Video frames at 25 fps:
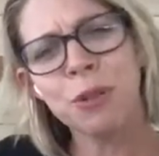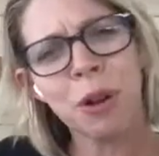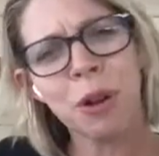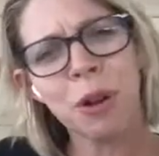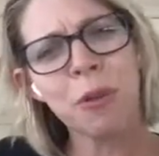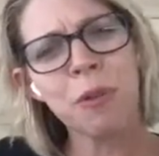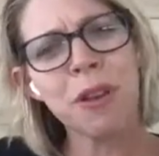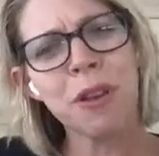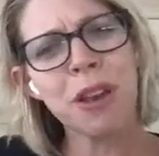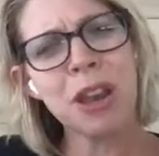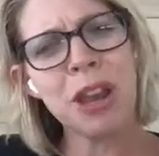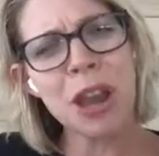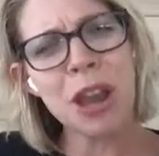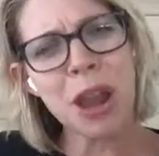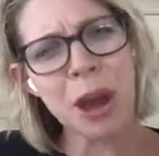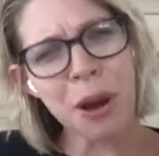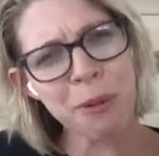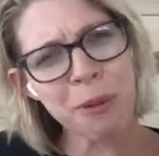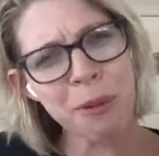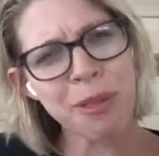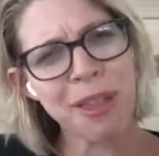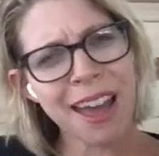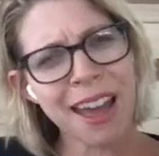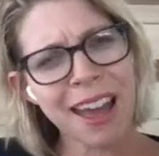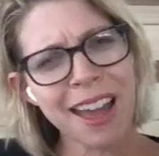don't
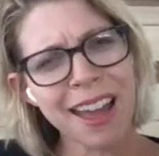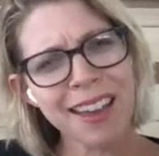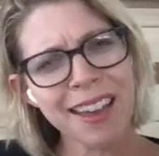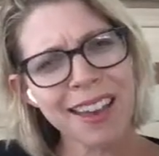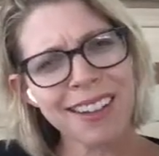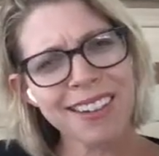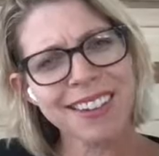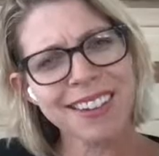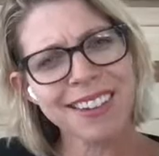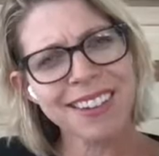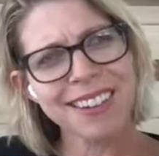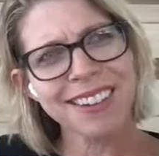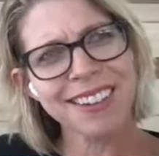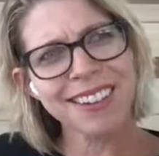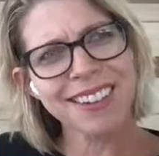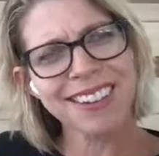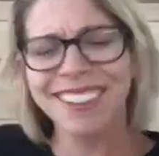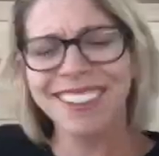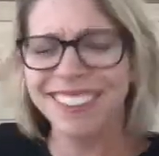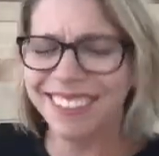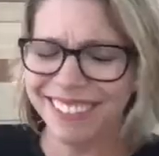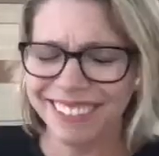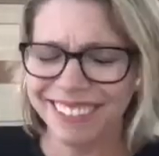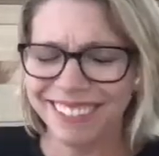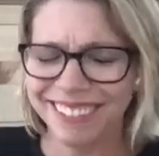know that.
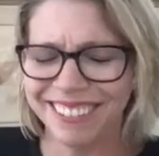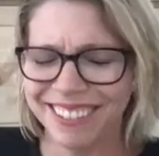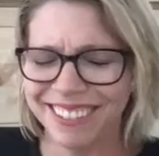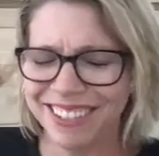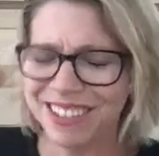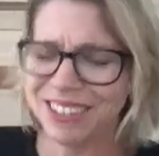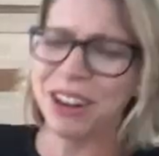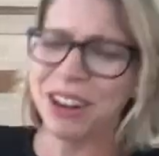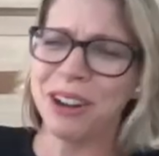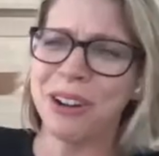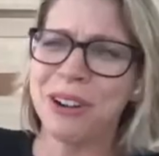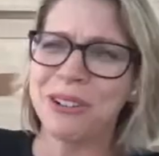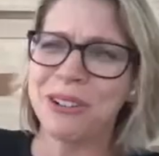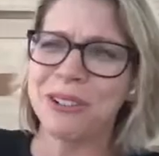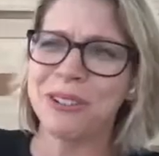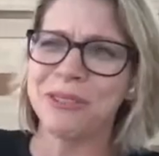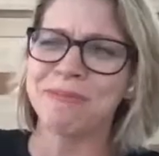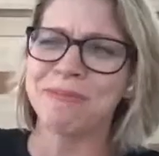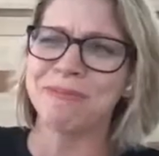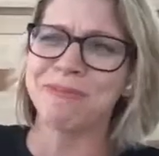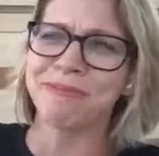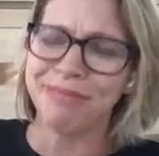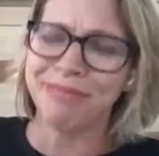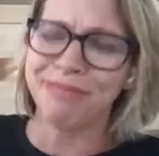So